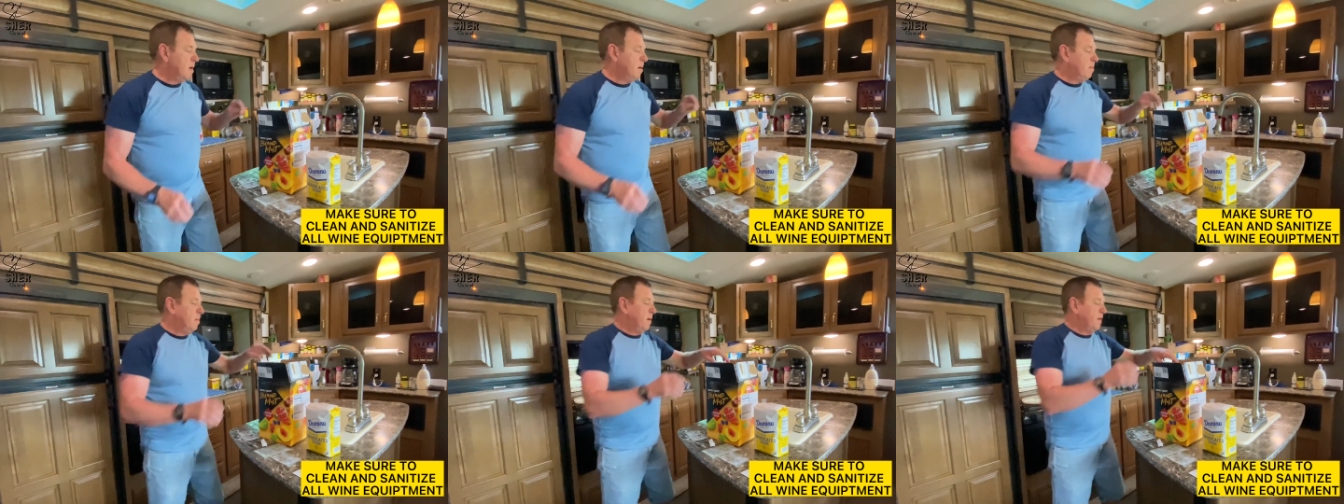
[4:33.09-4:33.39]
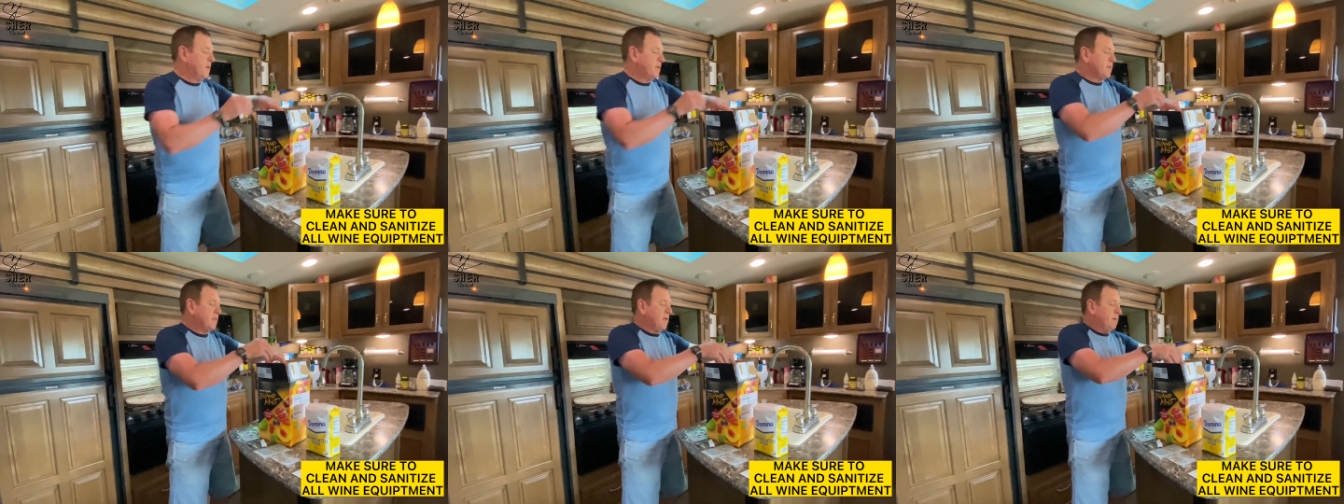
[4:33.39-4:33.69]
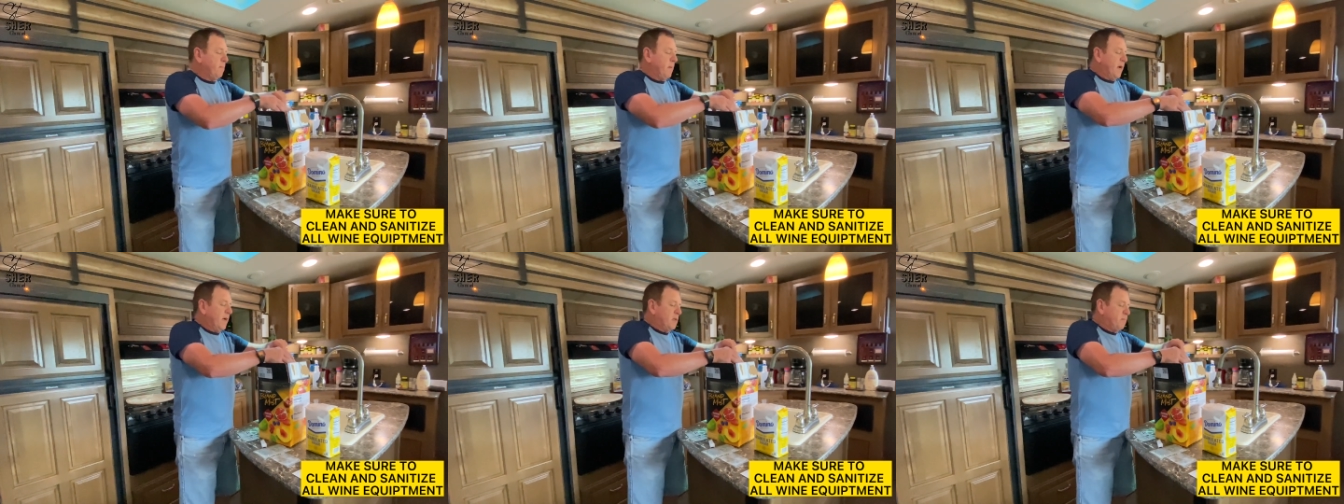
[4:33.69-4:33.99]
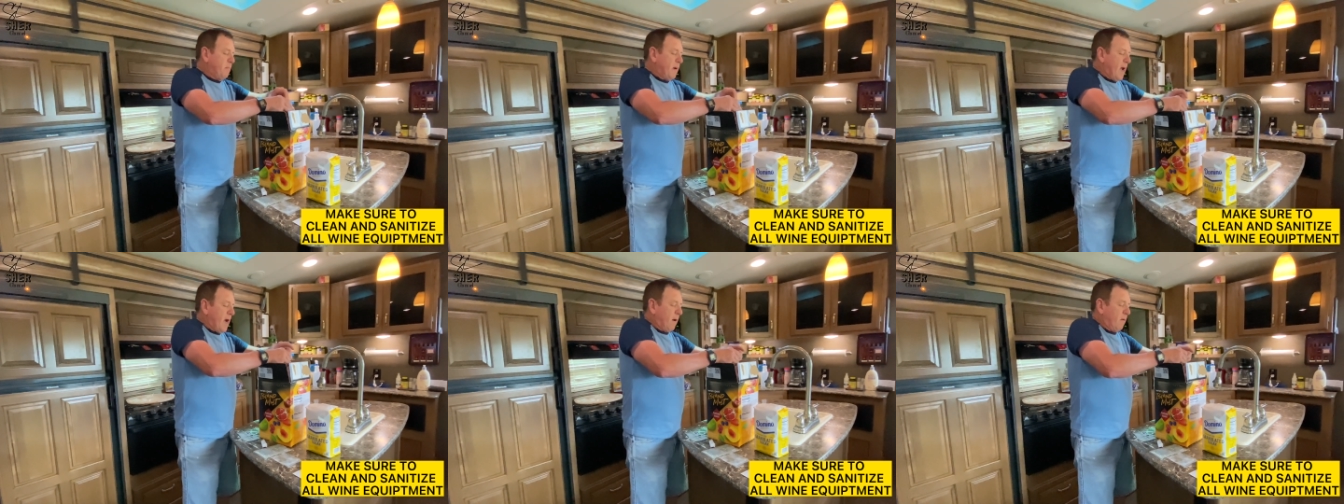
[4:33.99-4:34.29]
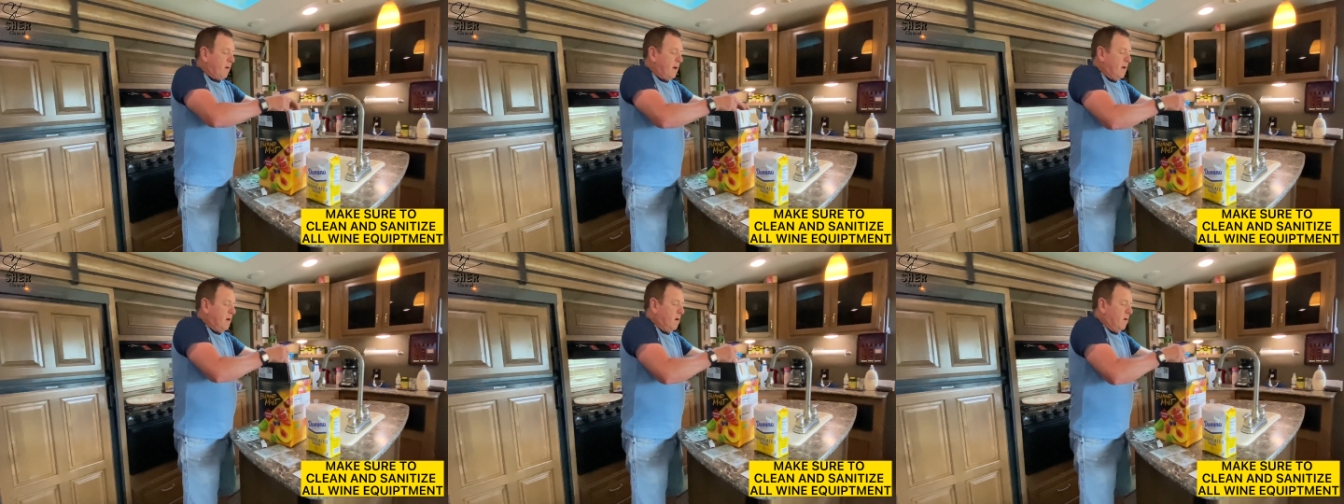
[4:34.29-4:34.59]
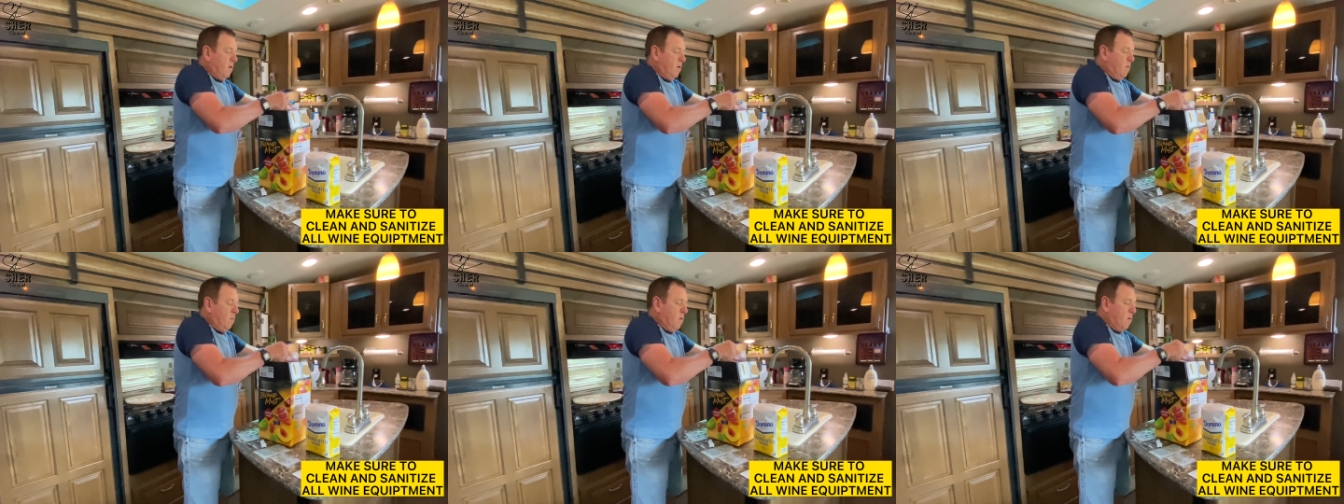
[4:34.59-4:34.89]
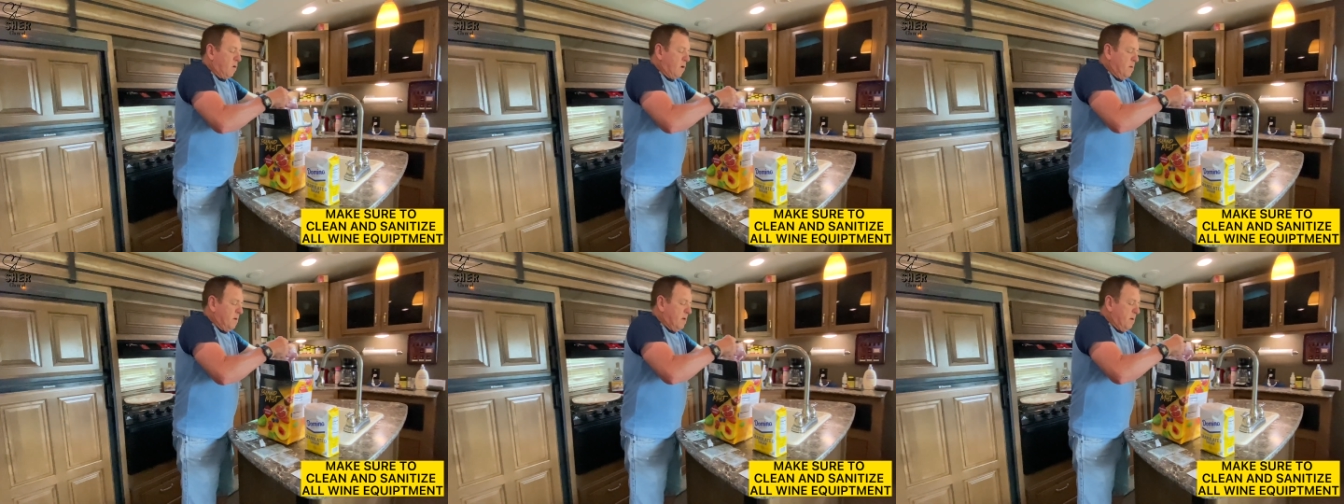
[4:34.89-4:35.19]
But this is the base pack right here.
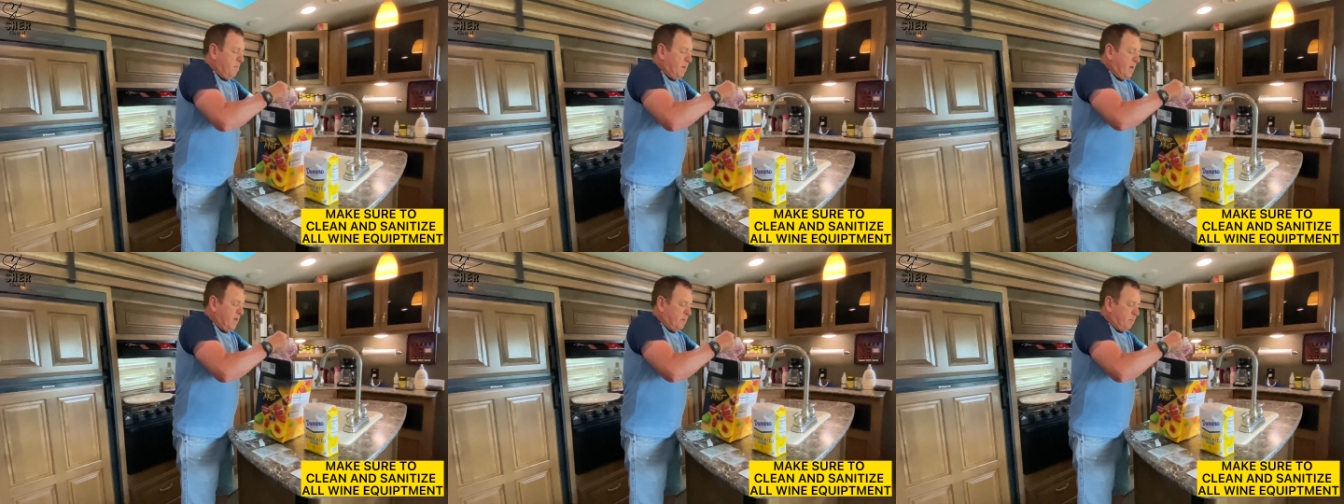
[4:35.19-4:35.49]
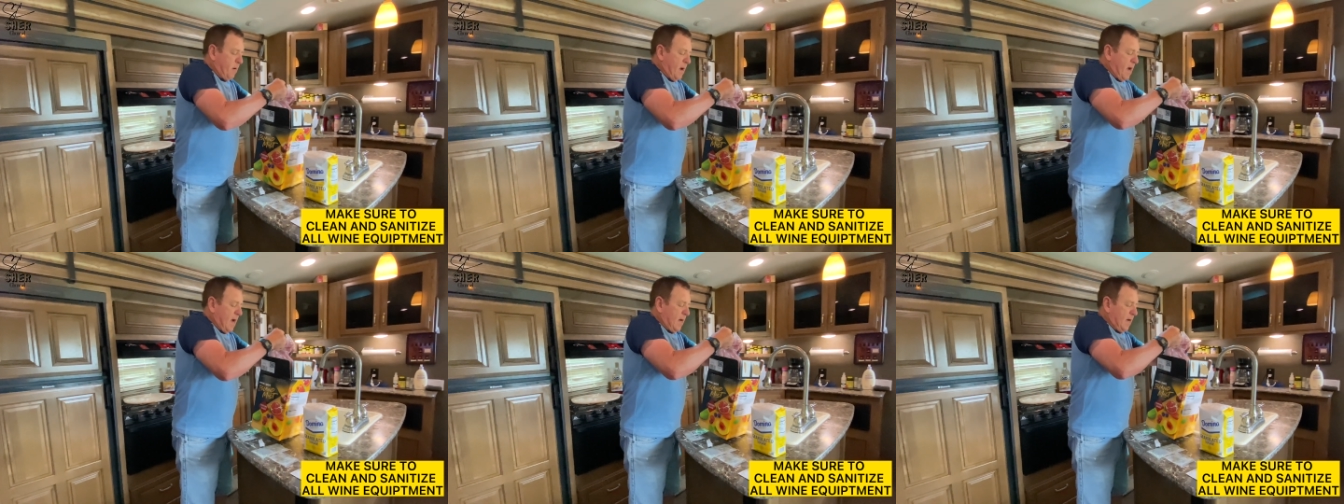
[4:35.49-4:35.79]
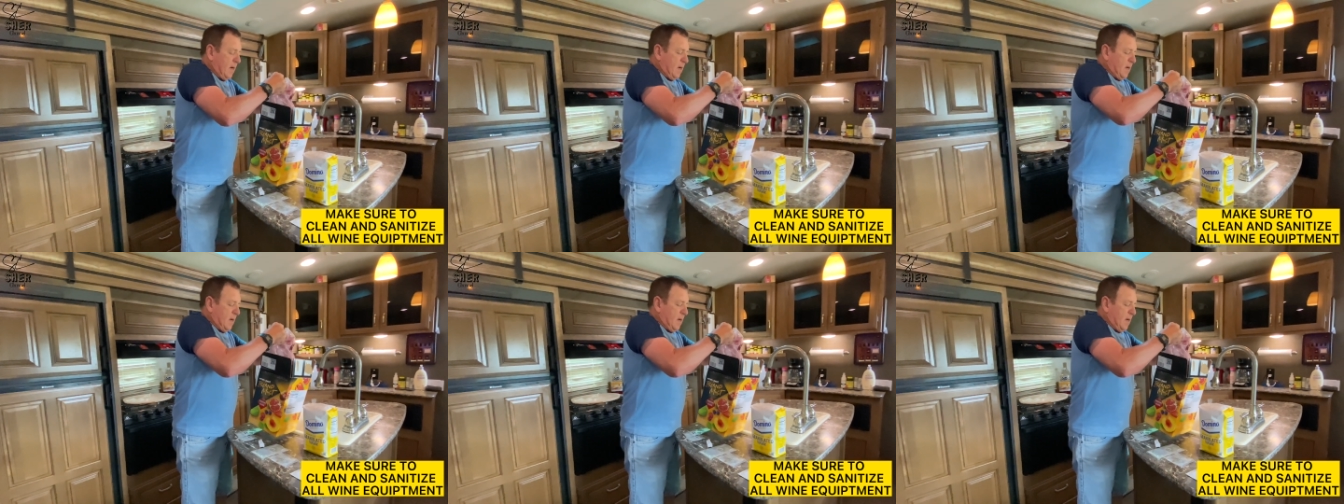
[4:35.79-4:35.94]
We'll go with your base pack.